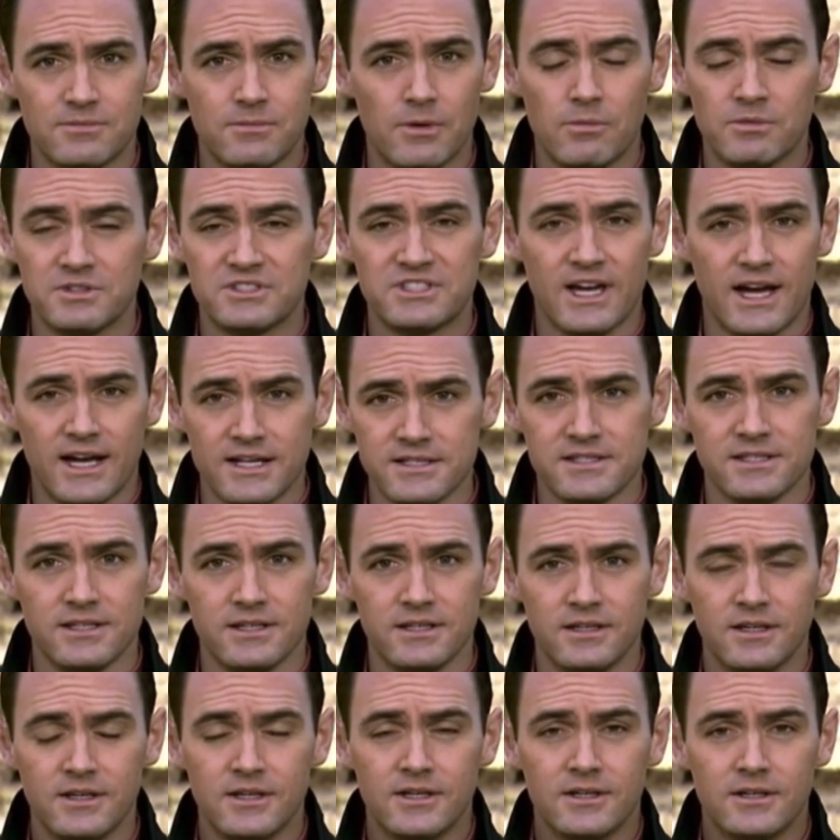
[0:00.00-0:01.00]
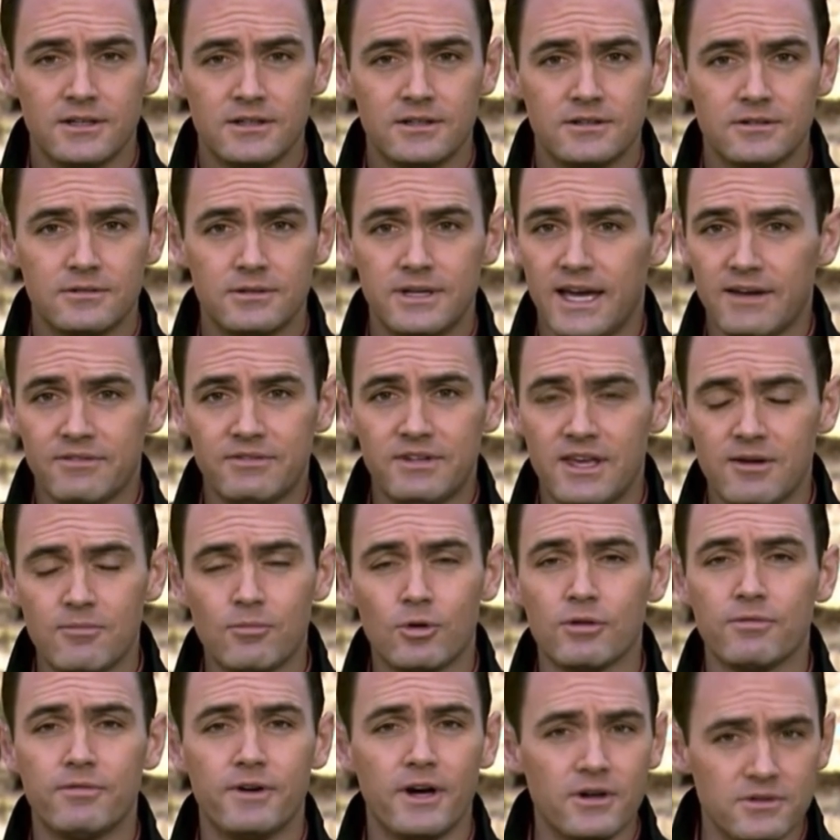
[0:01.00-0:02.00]
in Wisconsin, we have to get
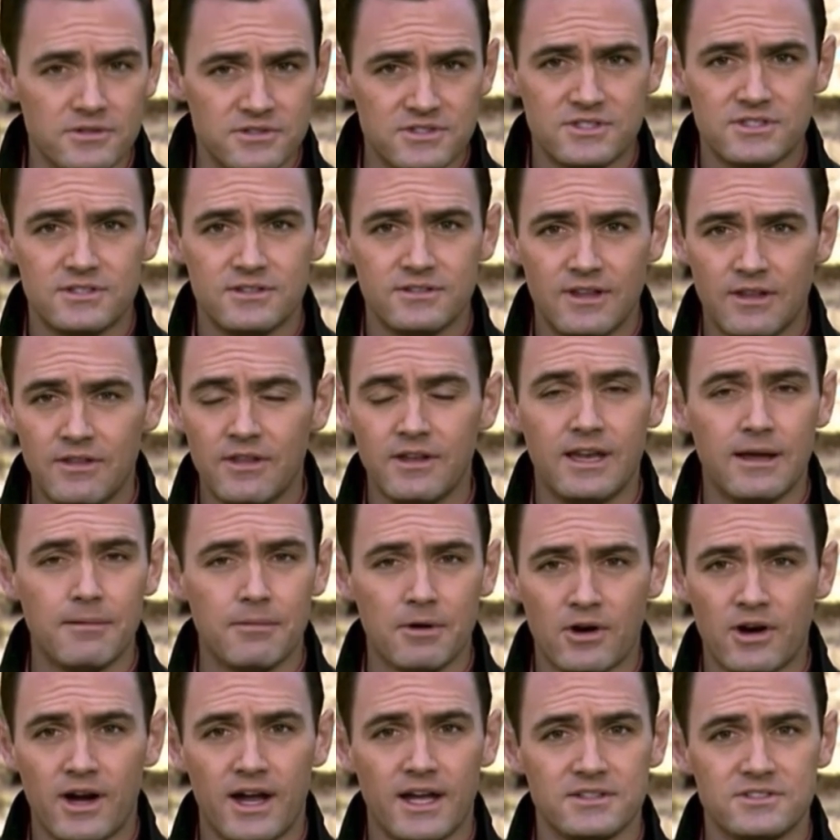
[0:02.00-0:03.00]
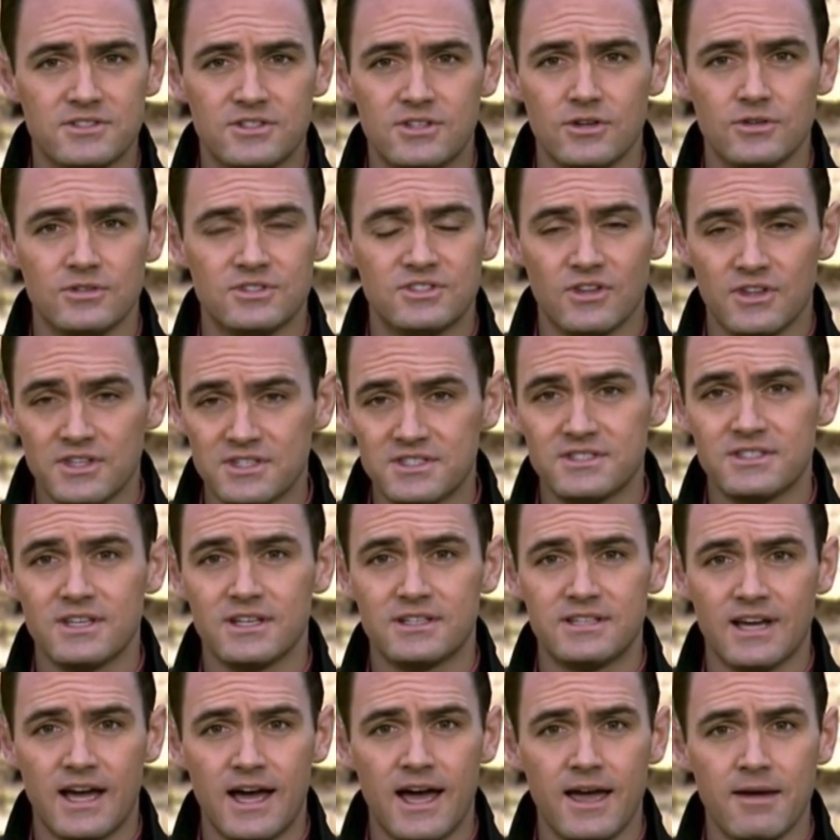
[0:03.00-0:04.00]
more votes than the Democrats do. So this is a
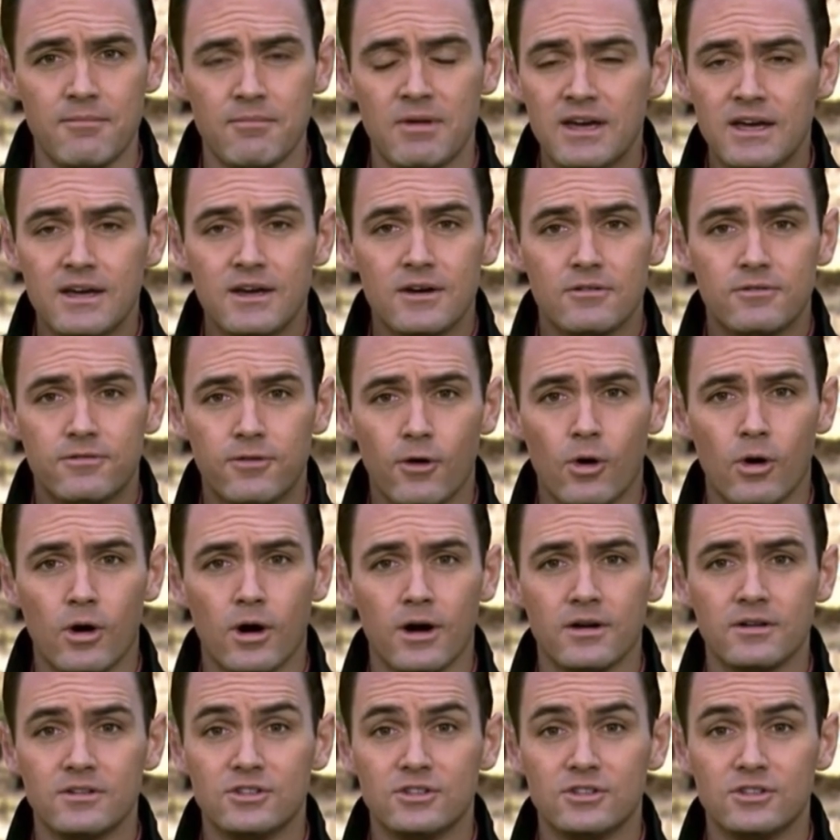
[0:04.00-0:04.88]
time for